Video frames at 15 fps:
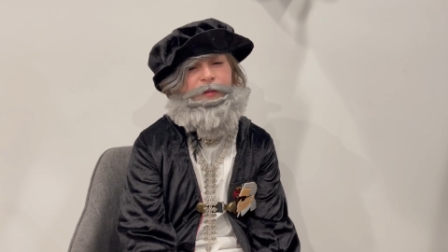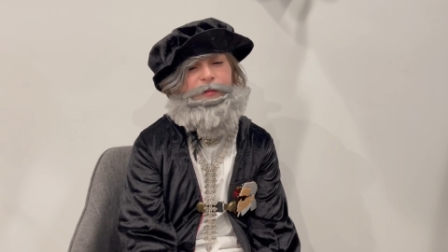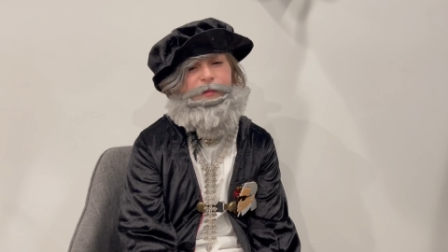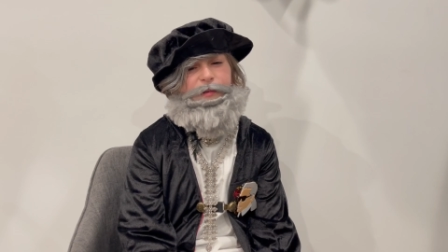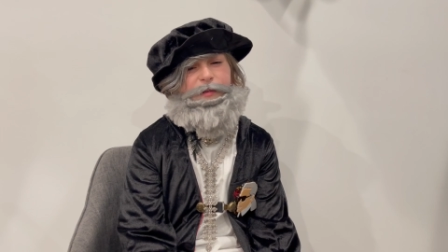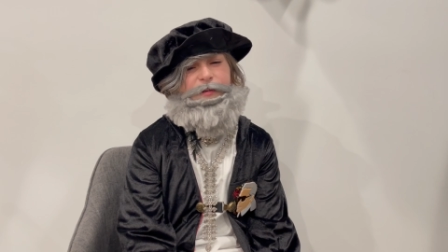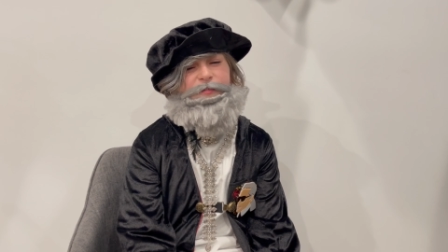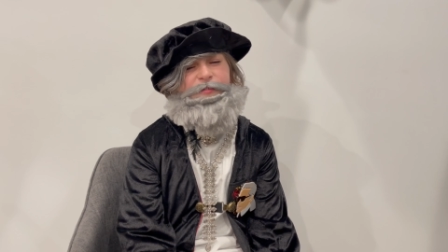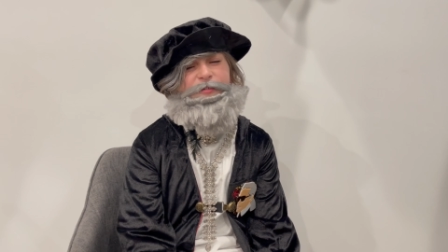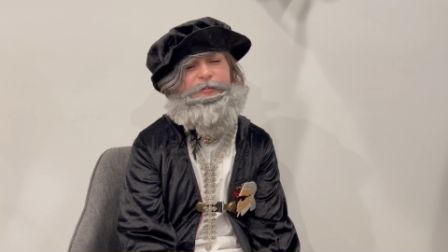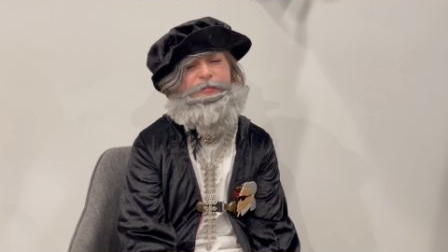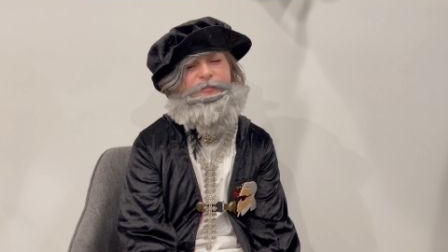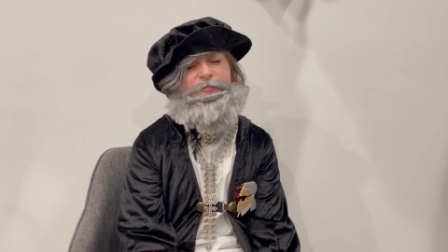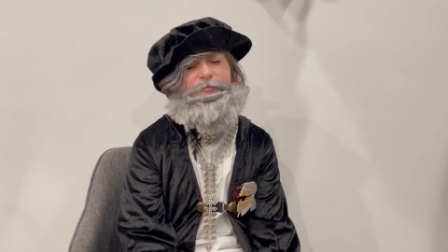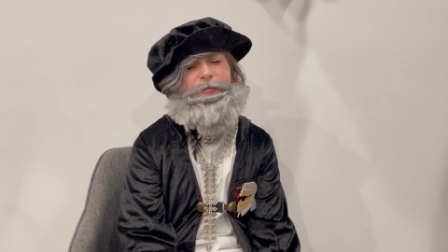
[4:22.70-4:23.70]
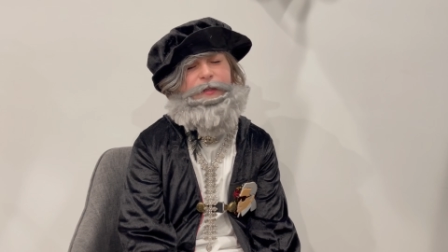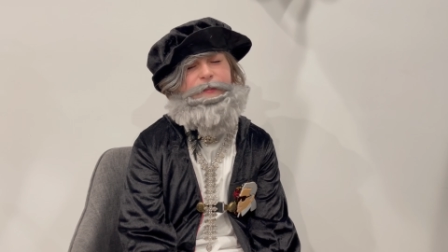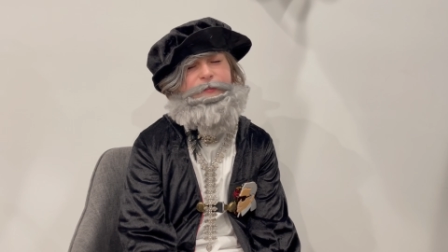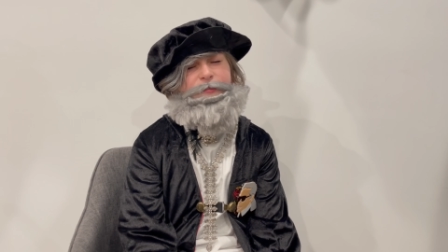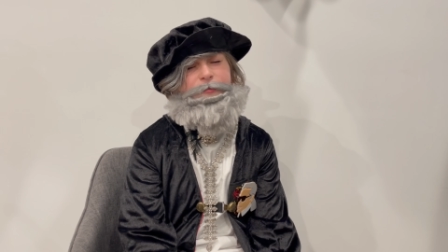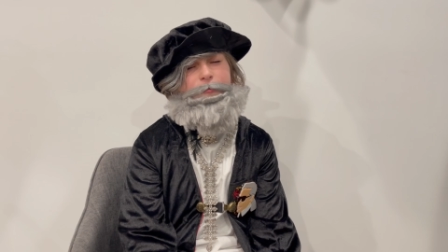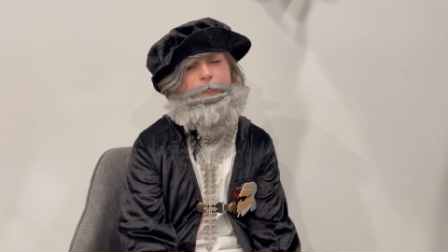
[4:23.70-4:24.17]
These are
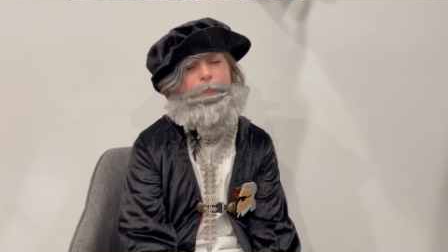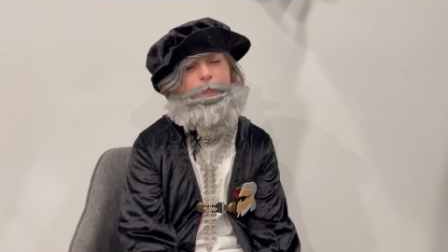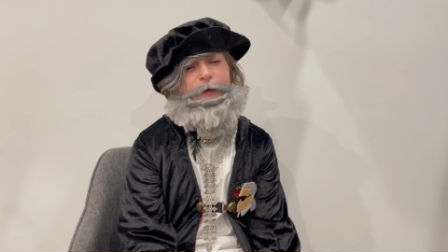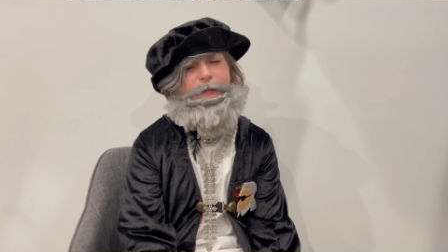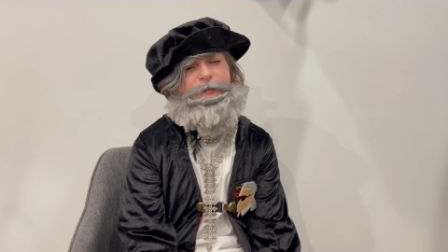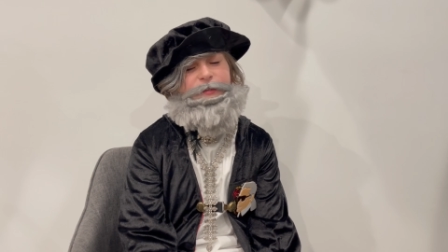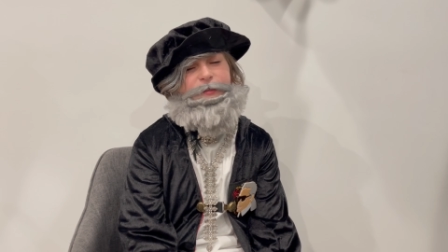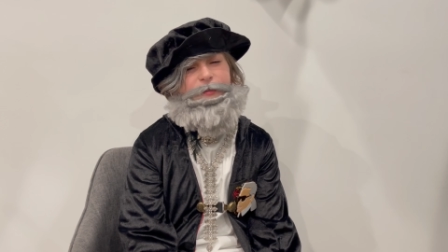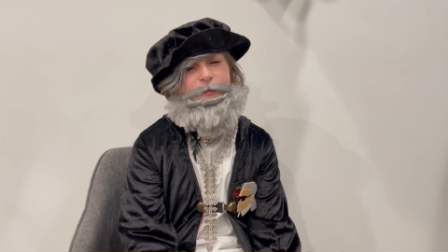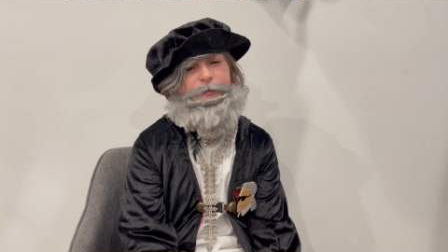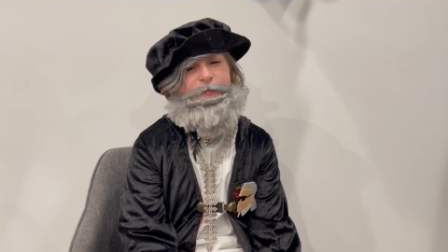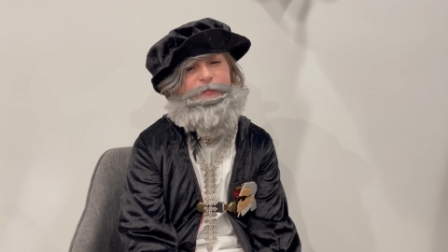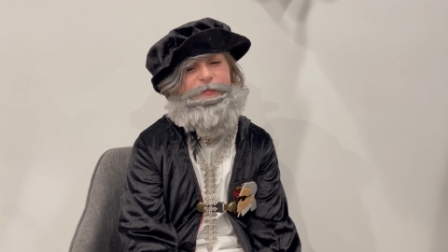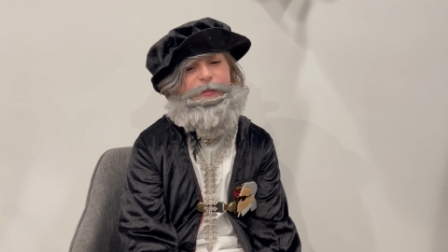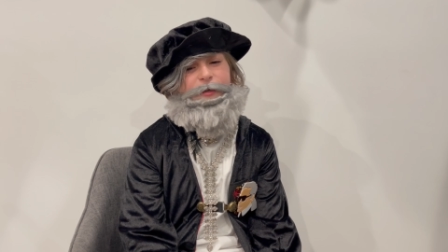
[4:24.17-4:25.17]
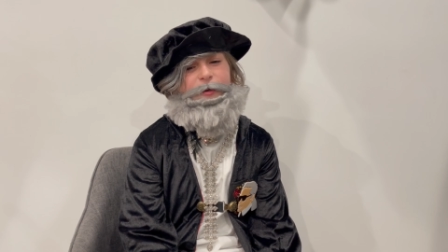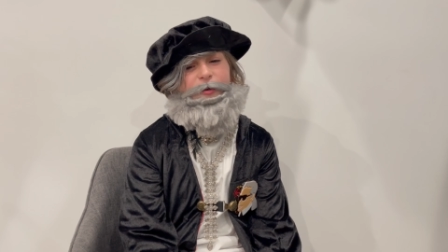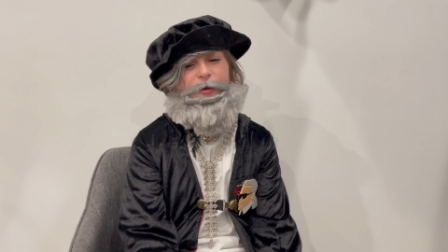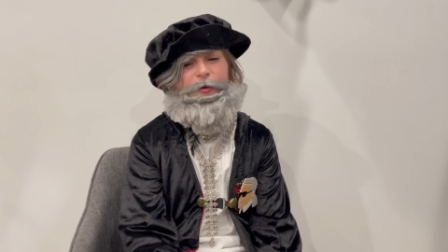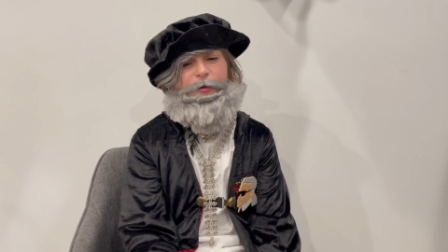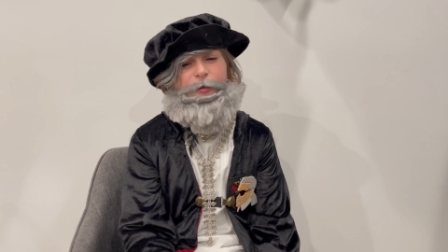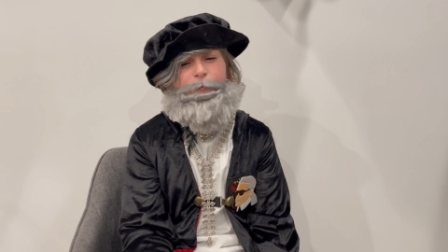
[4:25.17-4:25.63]
strange questions.
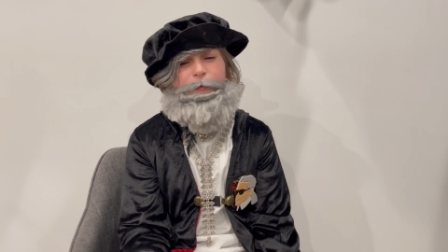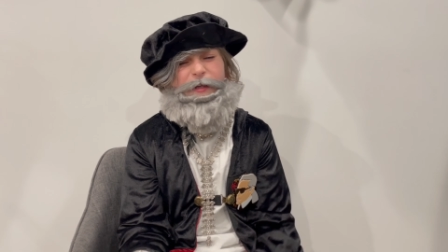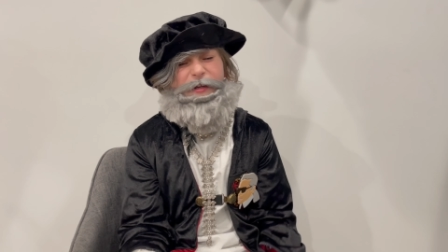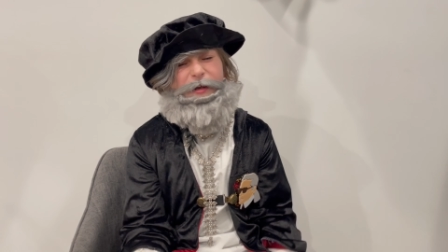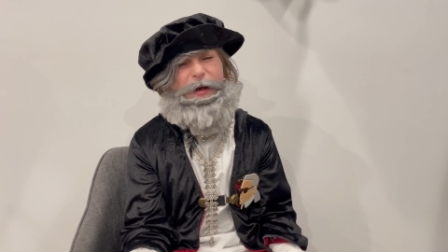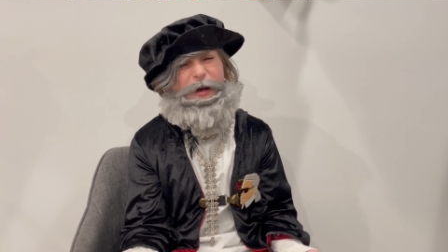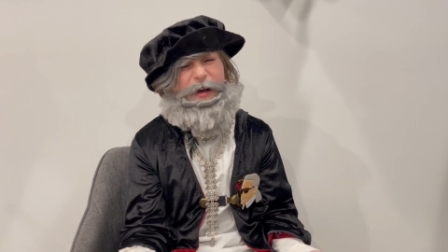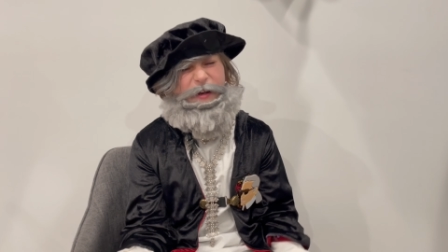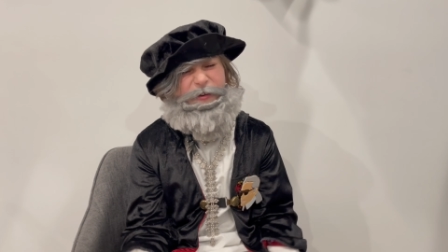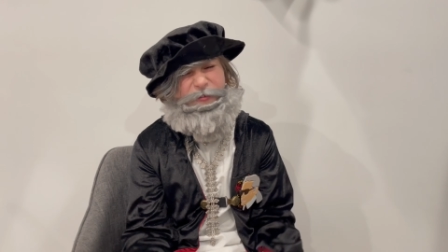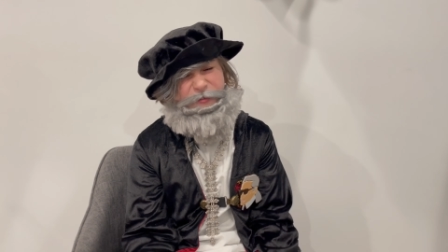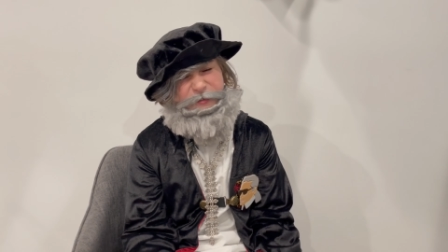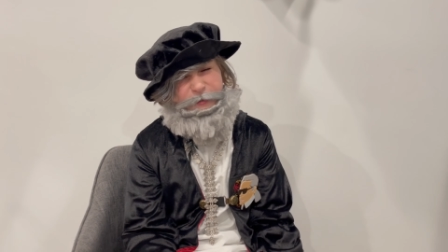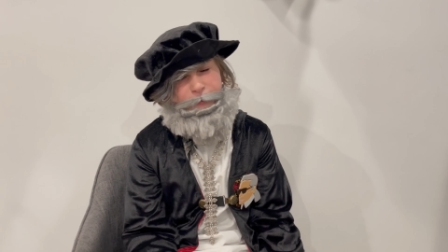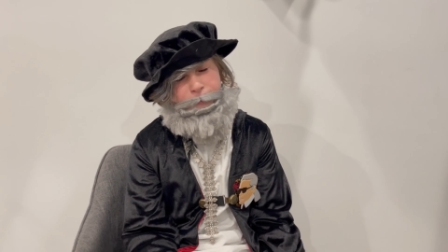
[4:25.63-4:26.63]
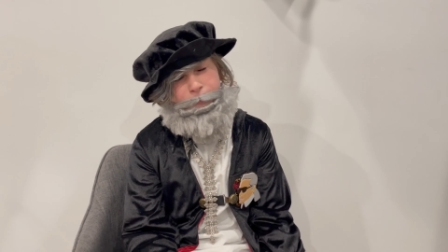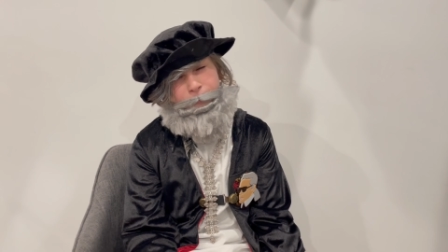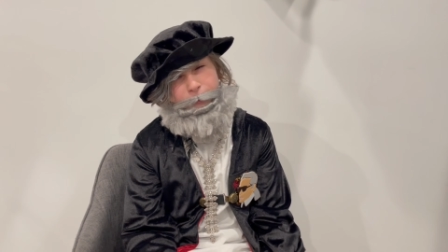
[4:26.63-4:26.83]
Are you being hired to do